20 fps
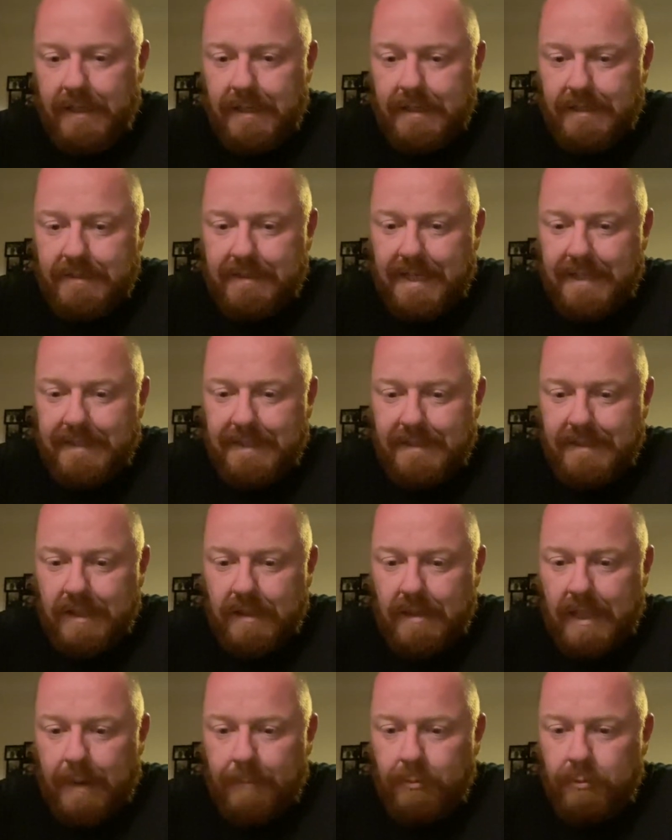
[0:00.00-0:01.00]
Says it's a
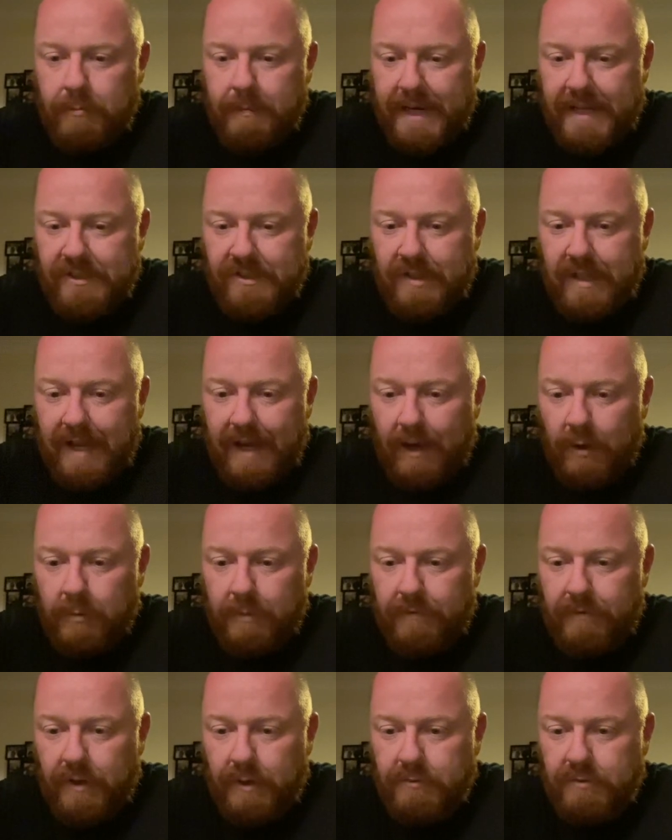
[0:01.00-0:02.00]
double mash stout
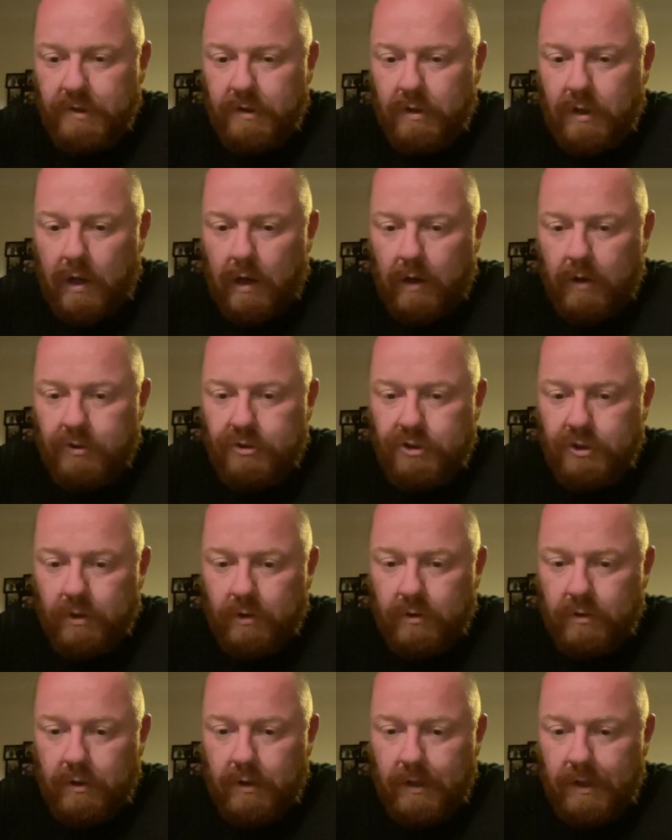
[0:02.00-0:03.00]
with notes of dark
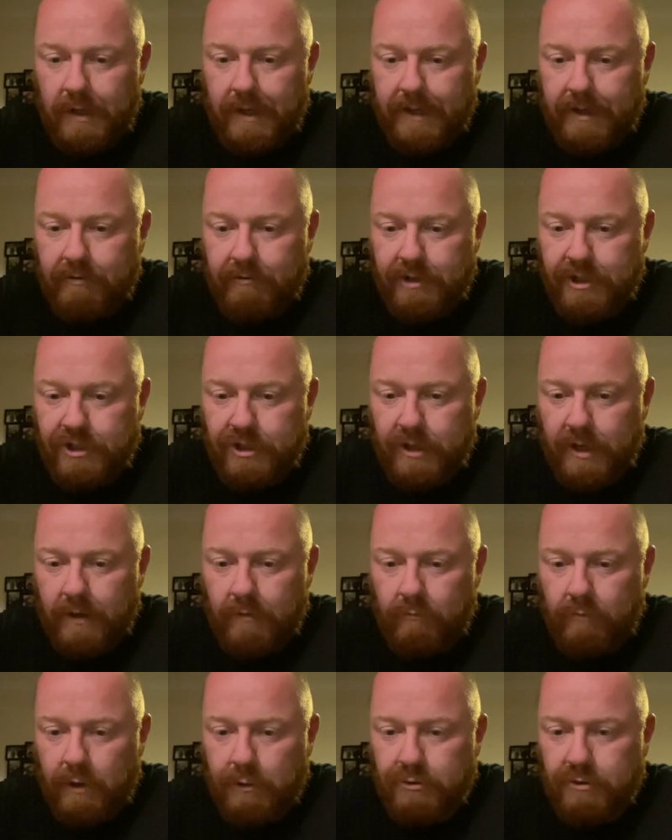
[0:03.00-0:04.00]
chocolate, licorice
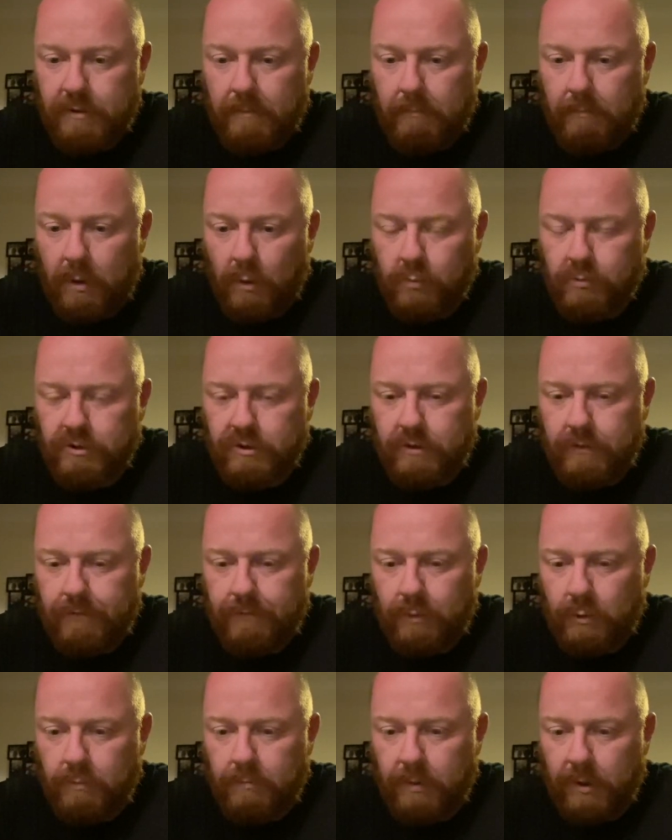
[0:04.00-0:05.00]
and roast malt,
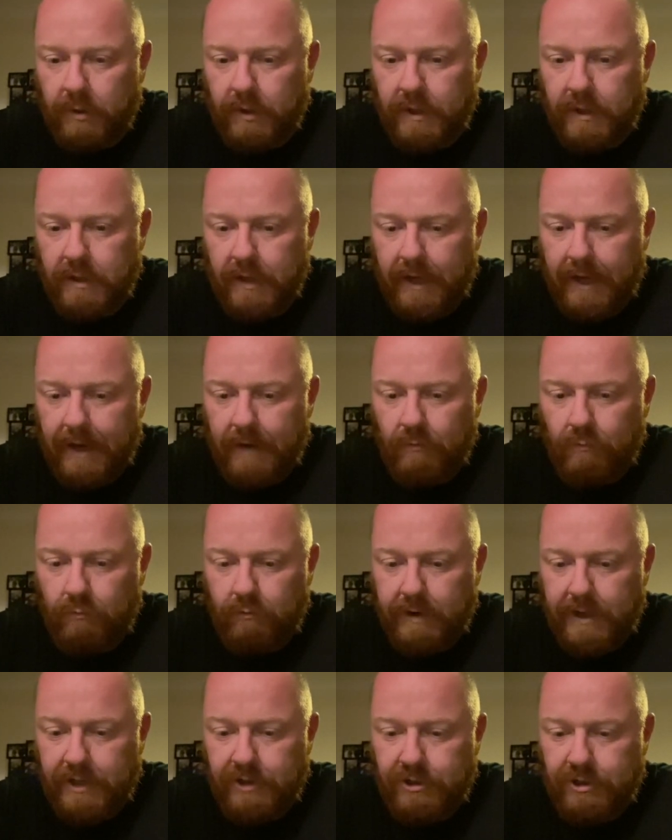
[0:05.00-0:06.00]
full bodied and
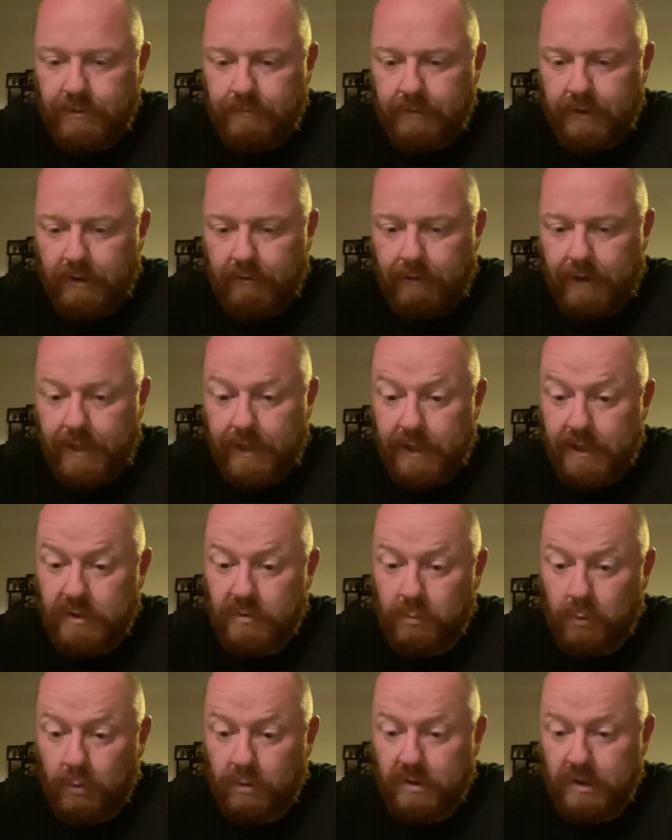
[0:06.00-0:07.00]
rich.
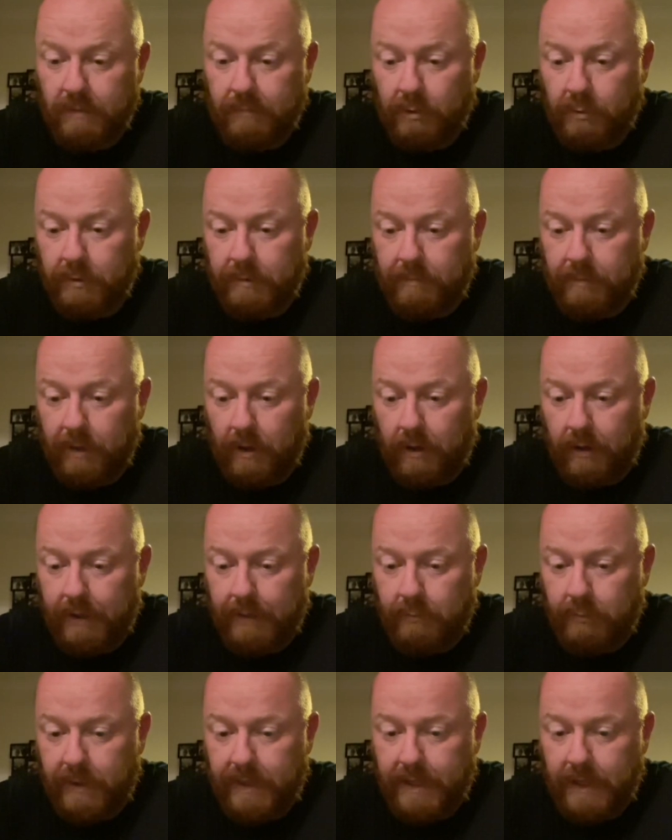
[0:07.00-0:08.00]
Ingredients, water, malted barley,
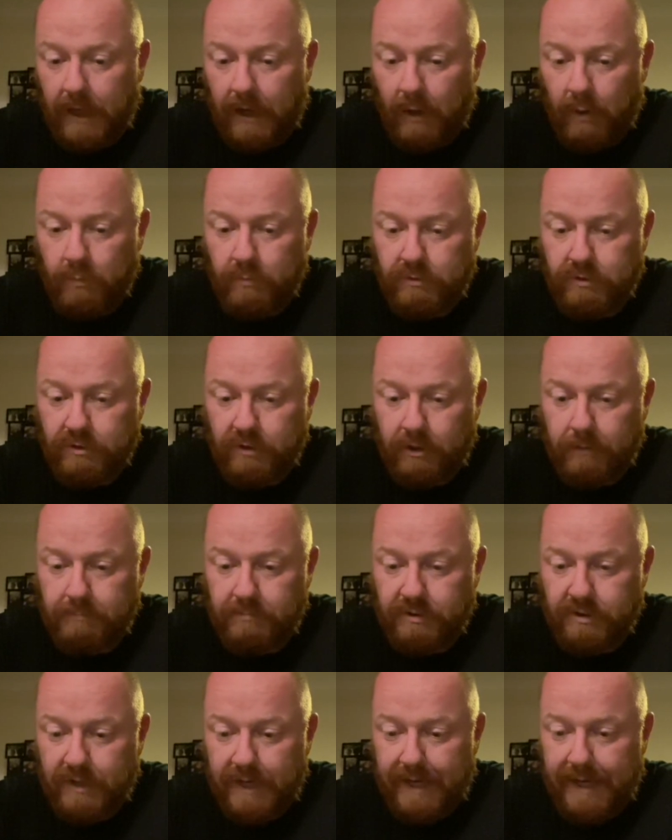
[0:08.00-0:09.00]
wheat, oats,
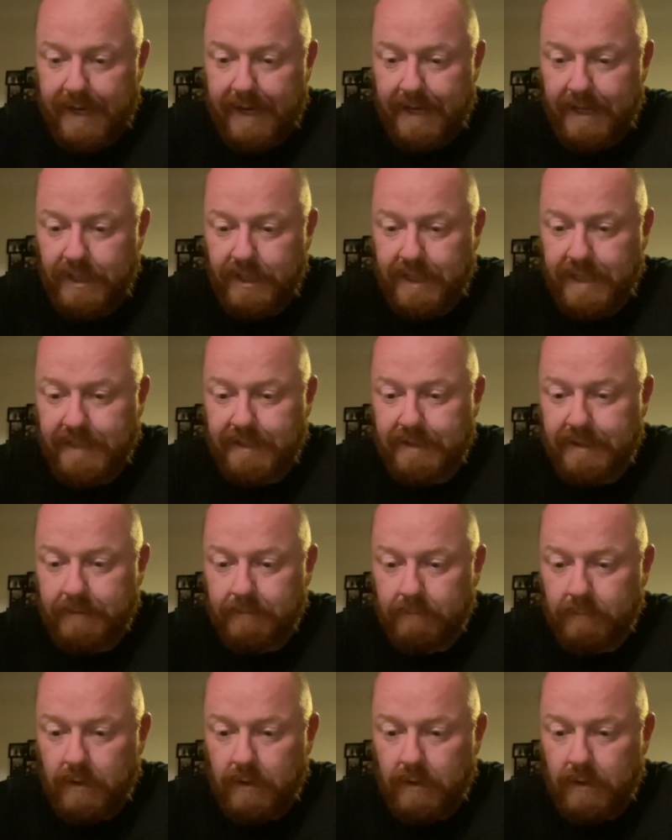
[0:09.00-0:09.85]
hops and yeast.